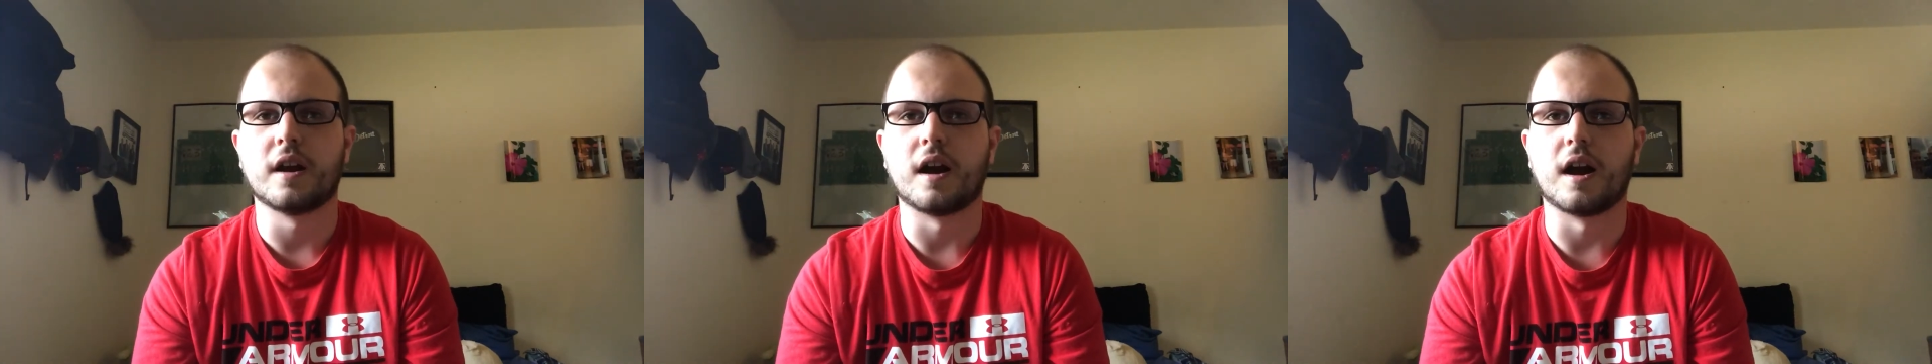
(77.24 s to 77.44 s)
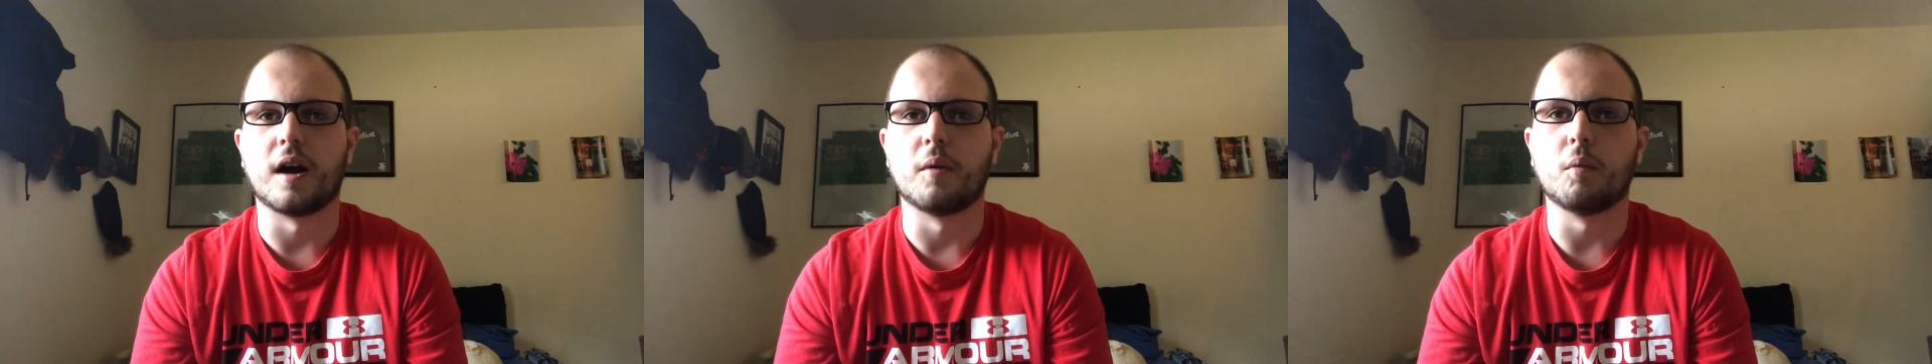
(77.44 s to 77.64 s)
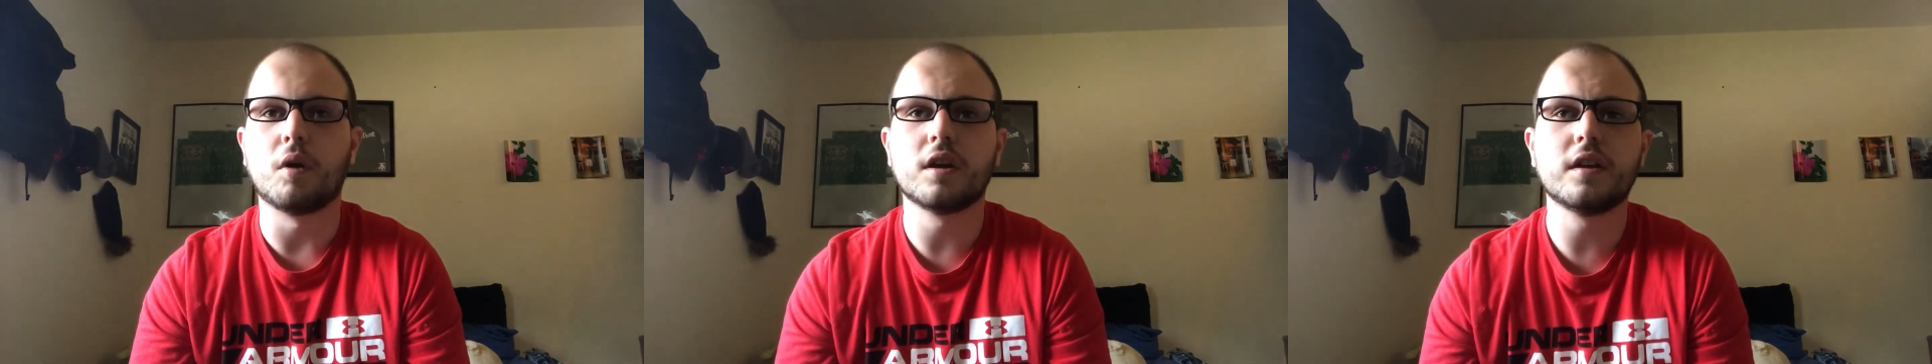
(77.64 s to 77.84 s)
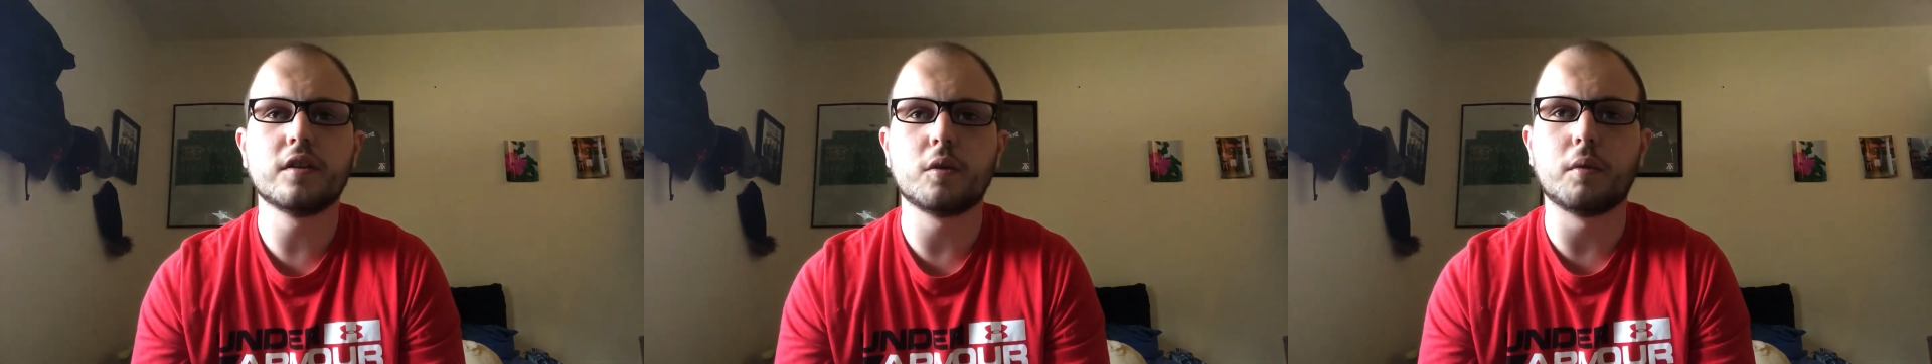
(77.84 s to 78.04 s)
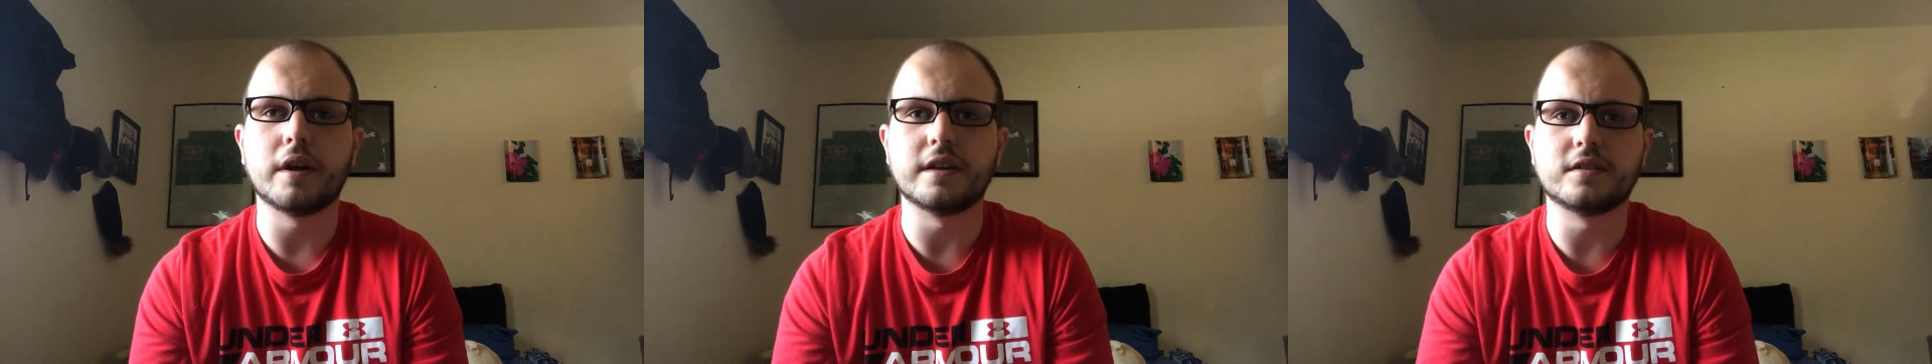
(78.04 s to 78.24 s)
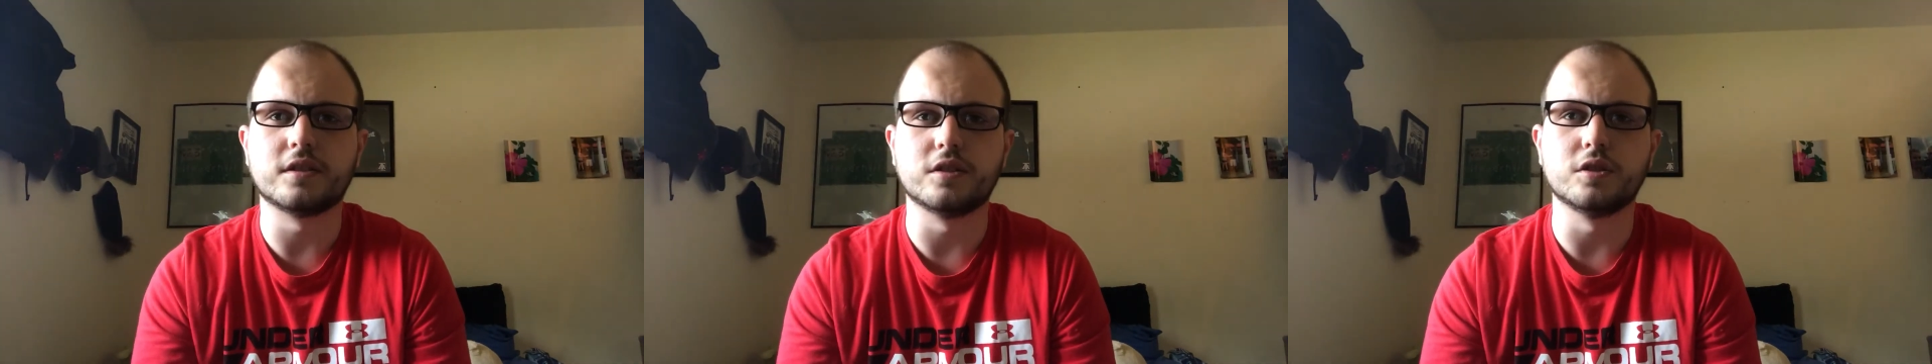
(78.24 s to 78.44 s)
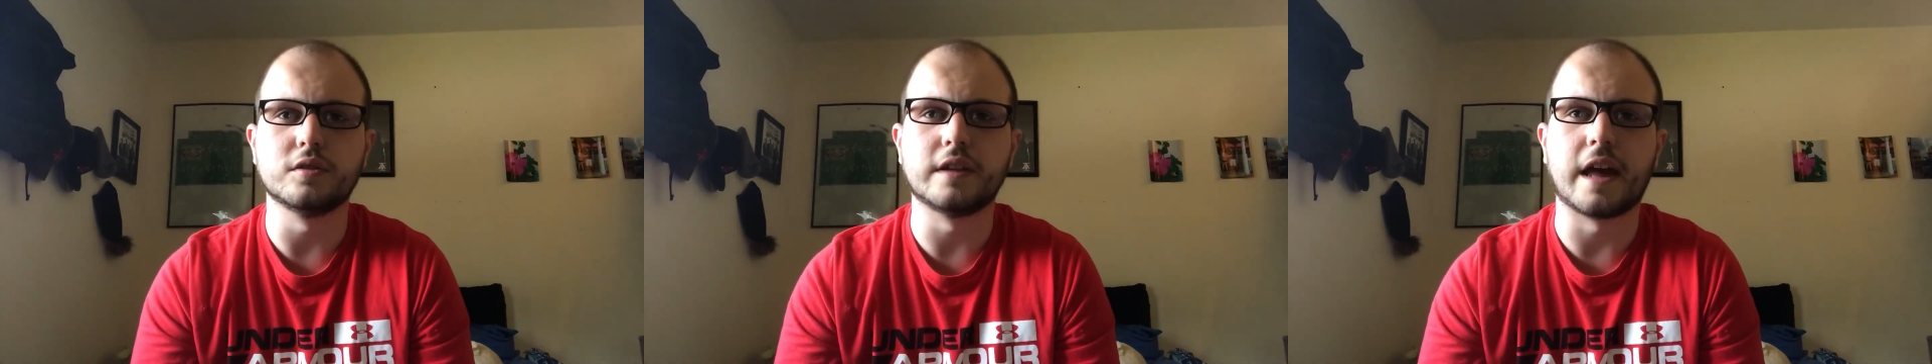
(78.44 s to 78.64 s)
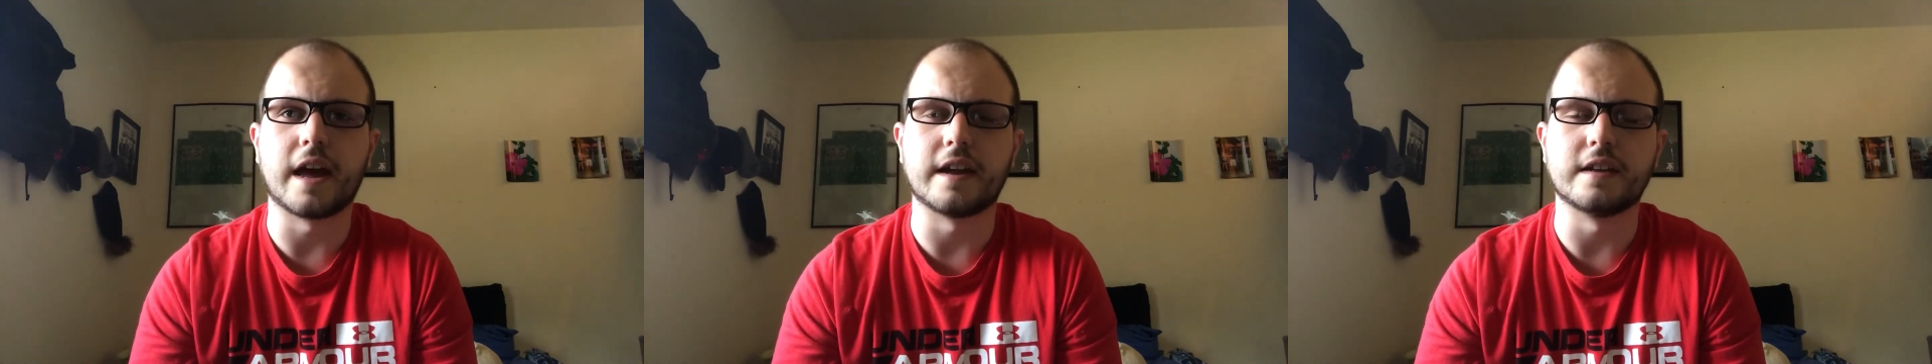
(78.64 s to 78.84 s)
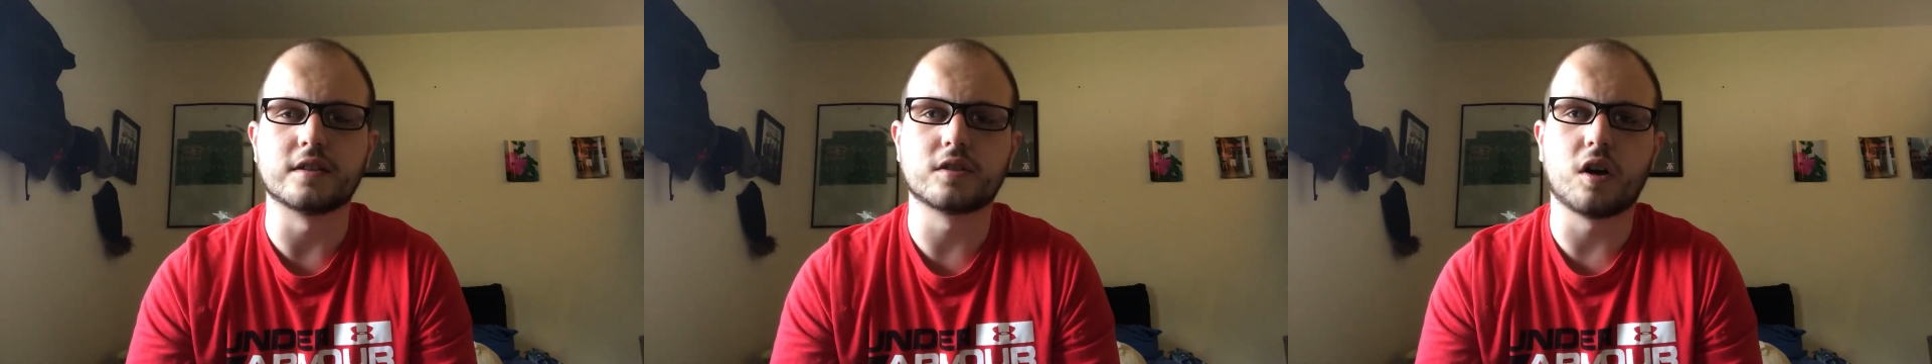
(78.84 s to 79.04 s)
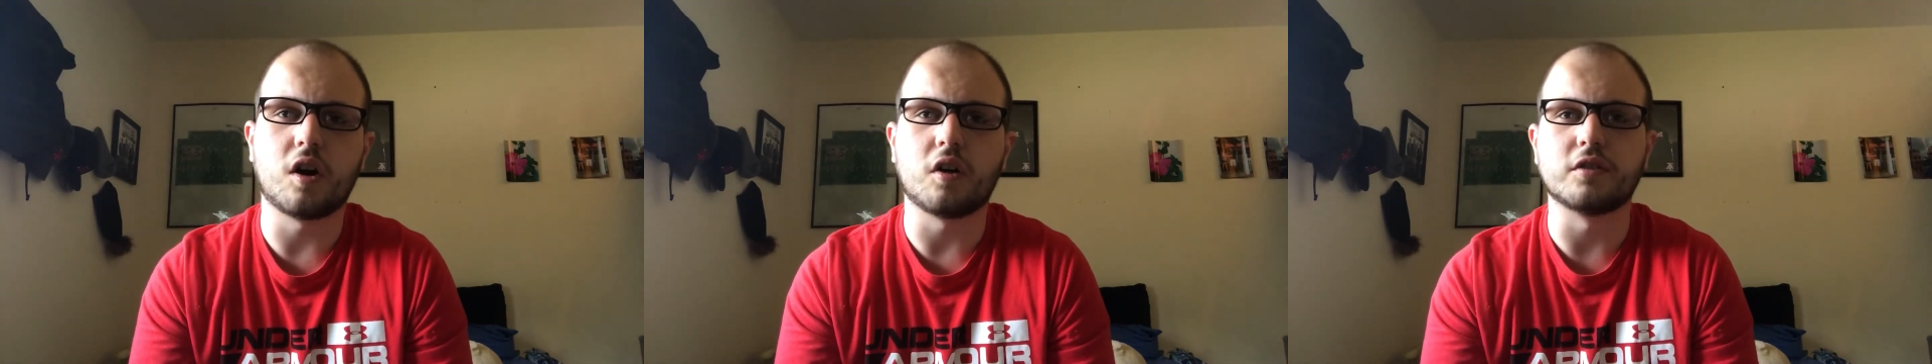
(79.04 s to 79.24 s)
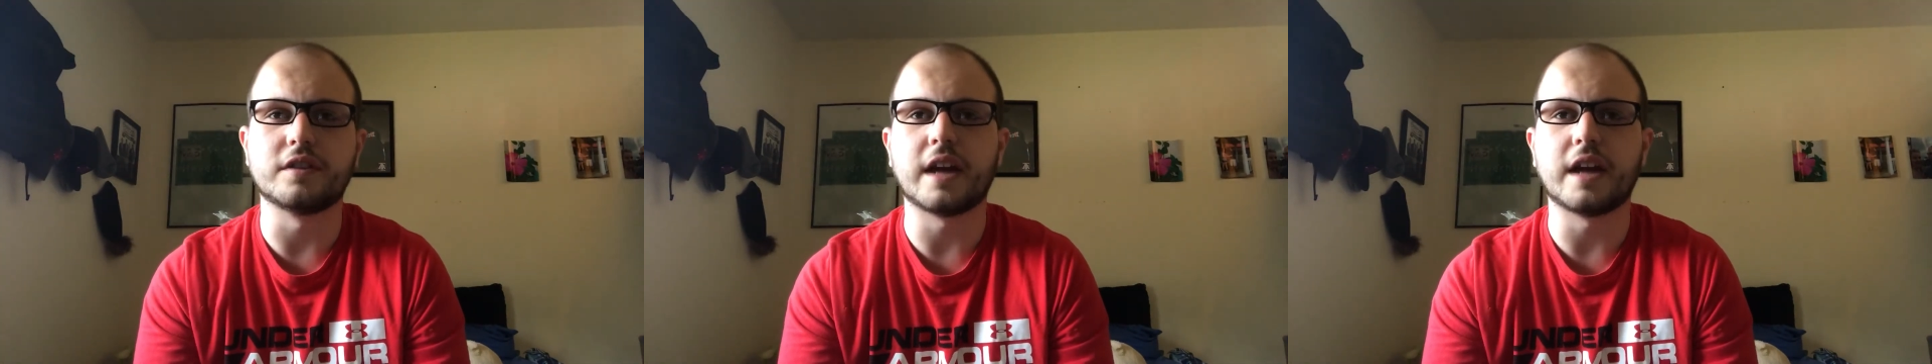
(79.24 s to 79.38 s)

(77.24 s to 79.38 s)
One of the ways to do that is called